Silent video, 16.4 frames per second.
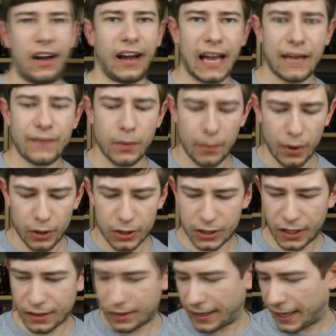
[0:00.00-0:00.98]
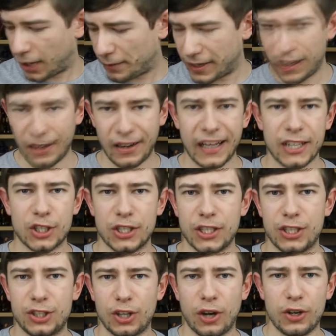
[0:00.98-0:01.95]
I have a motorcycle helmet, and I'll
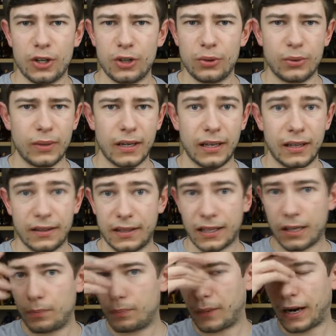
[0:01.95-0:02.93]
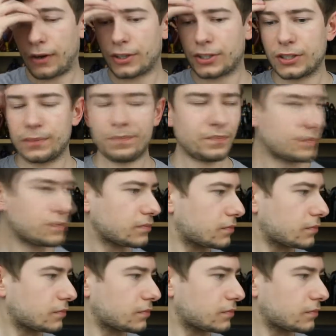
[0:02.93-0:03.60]
actually show you the comparison